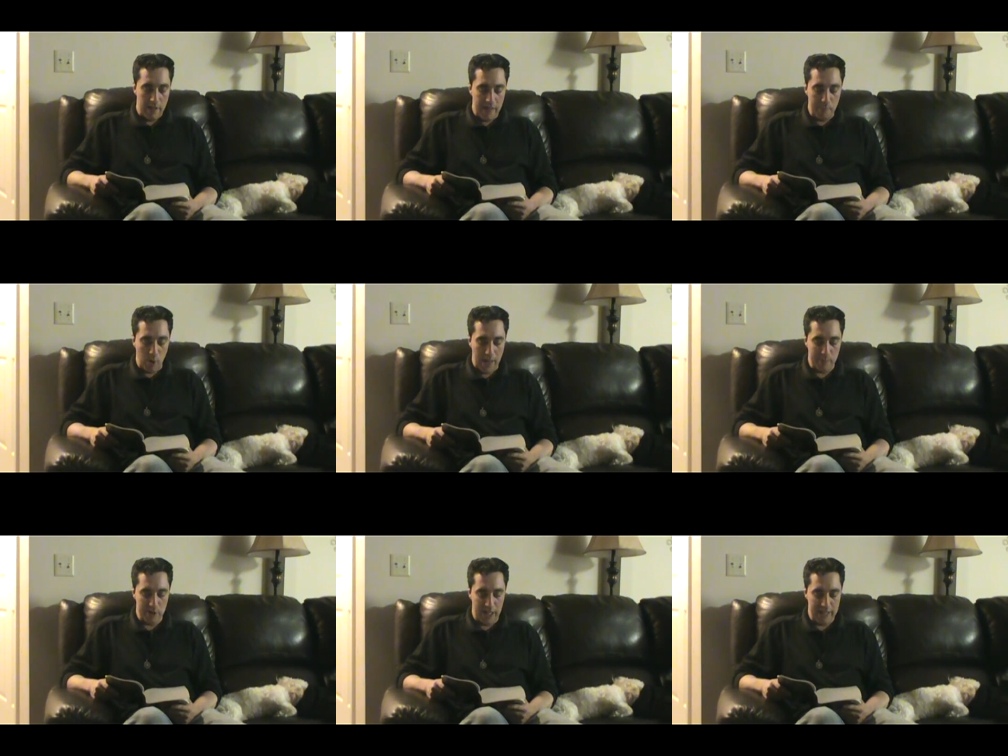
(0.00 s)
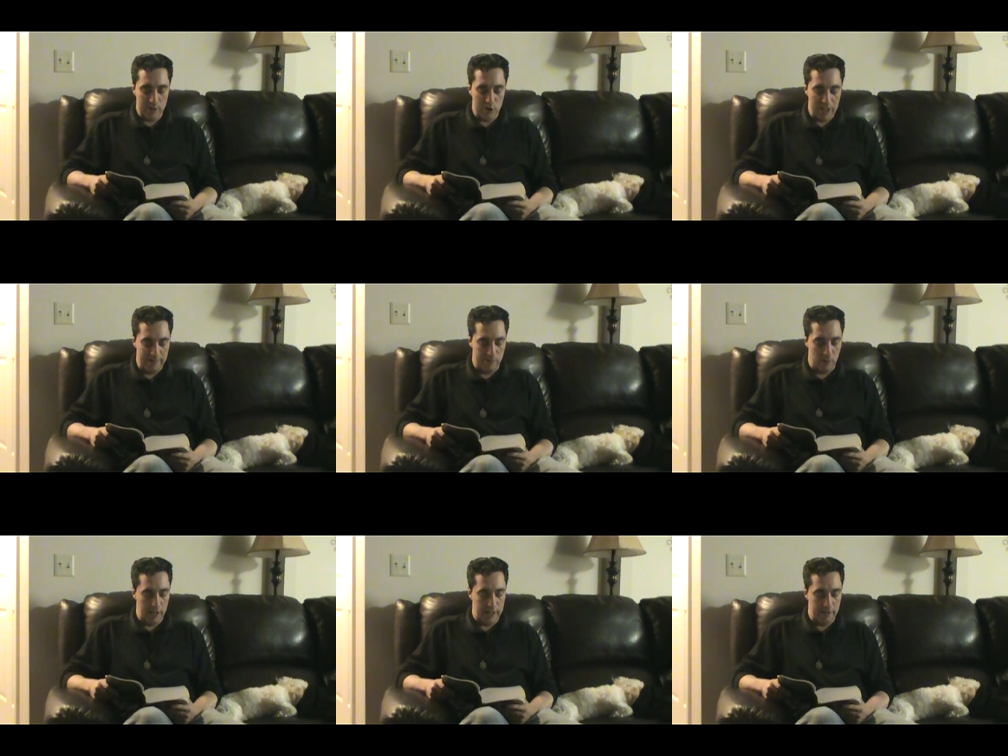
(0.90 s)
They perhaps died
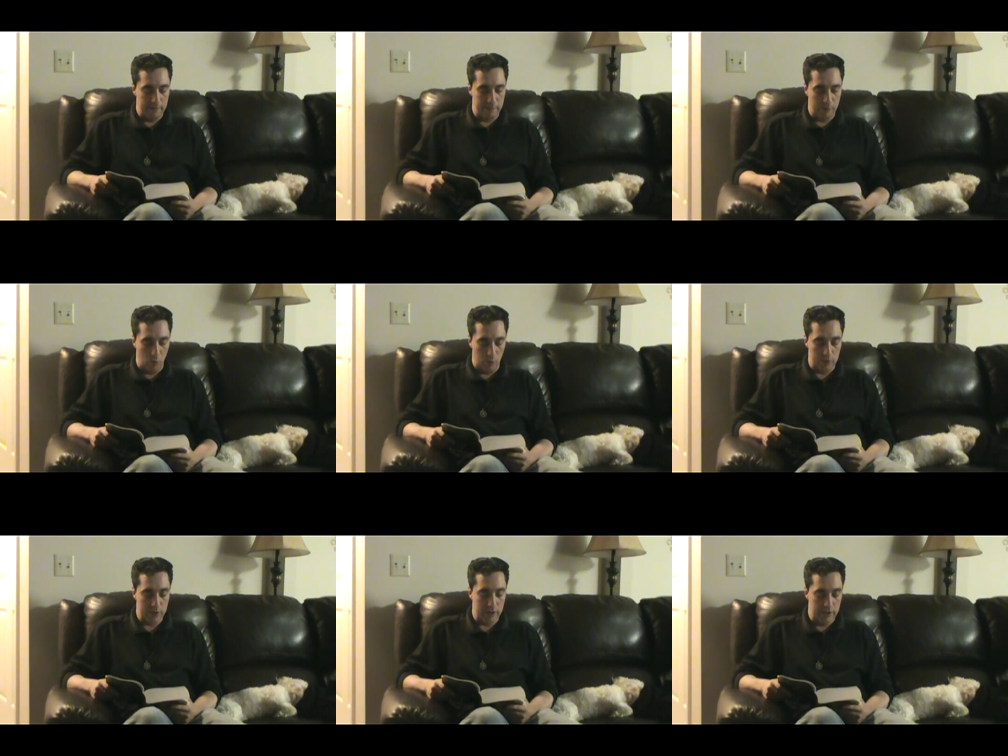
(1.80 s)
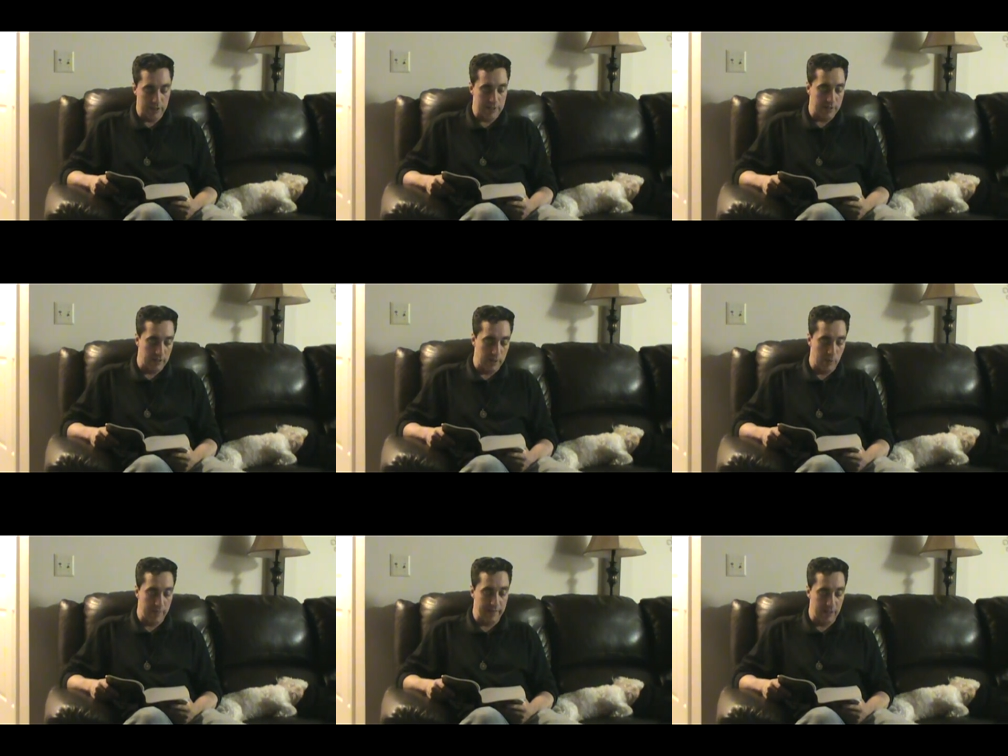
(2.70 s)
sinful and, of course, consistently
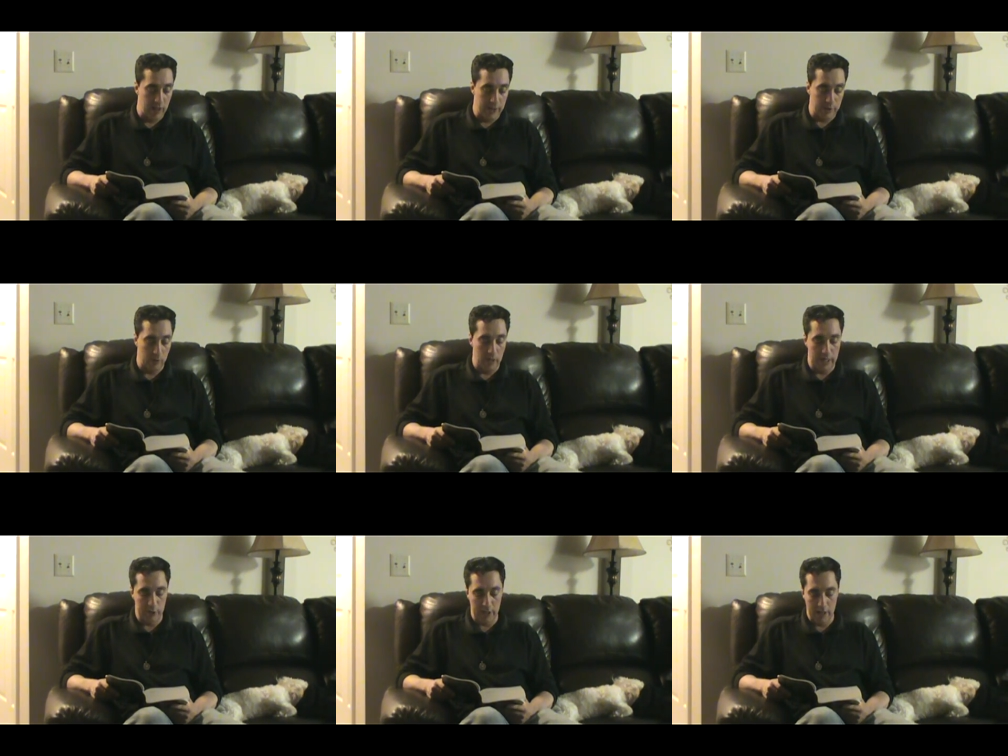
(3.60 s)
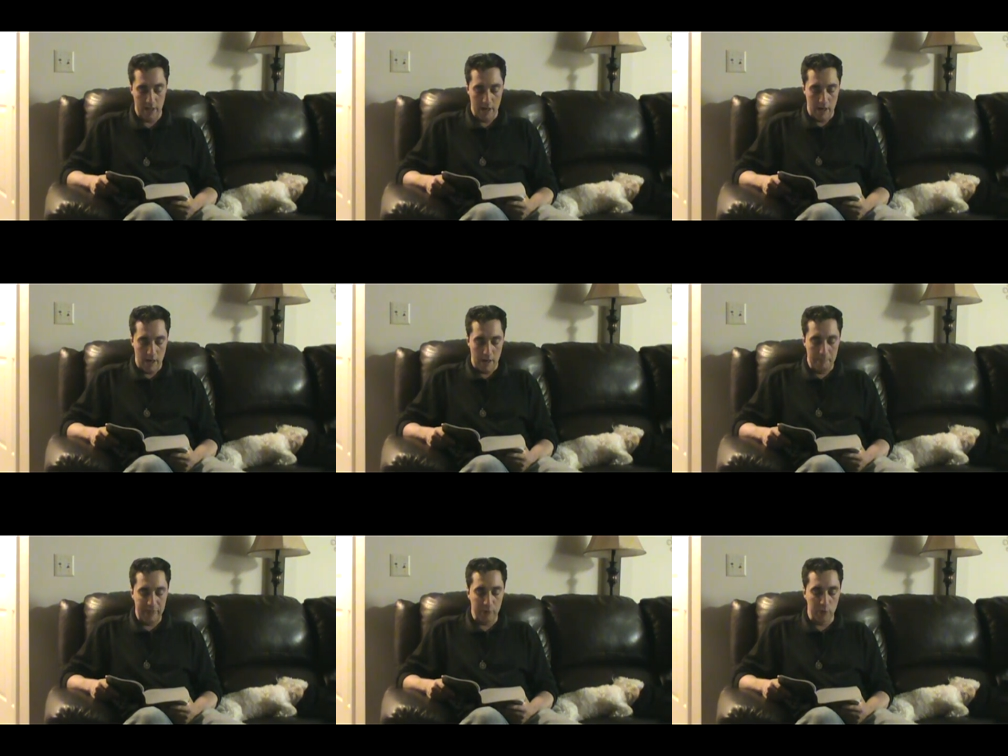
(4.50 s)
with theological logic,
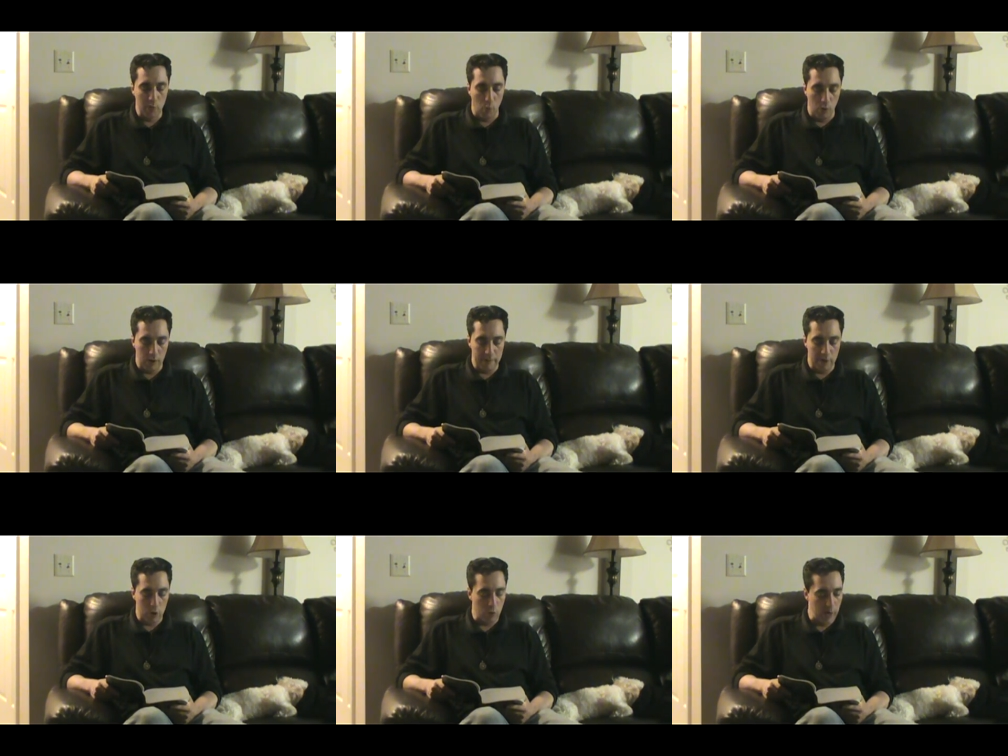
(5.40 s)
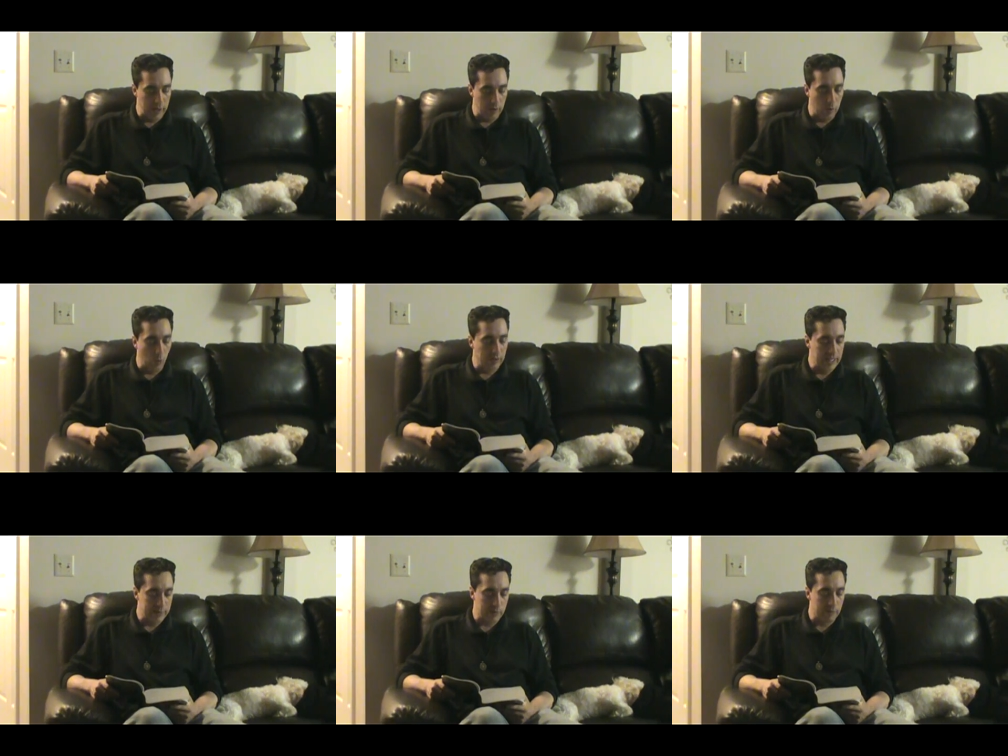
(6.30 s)
met the reward of their greater or
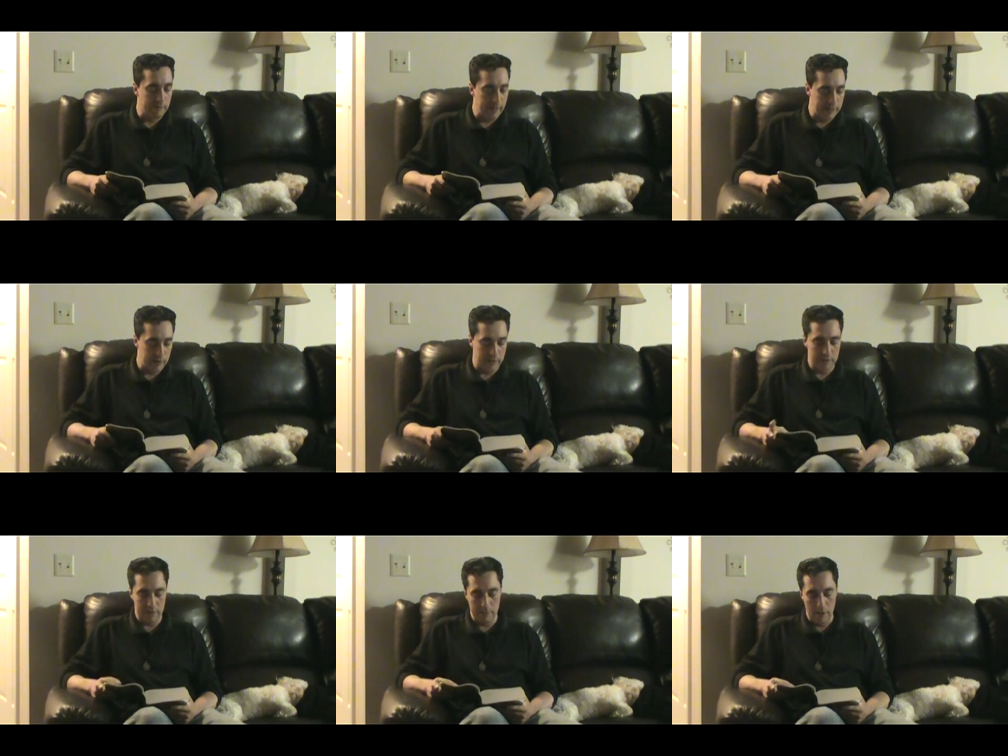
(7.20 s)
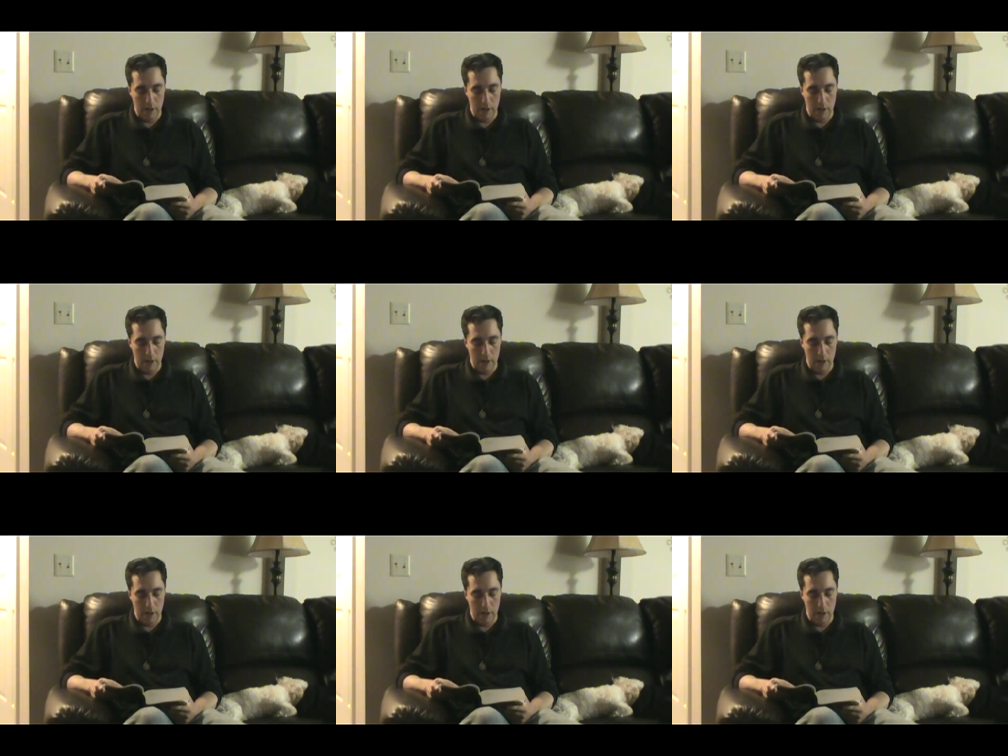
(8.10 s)
lesser offenses.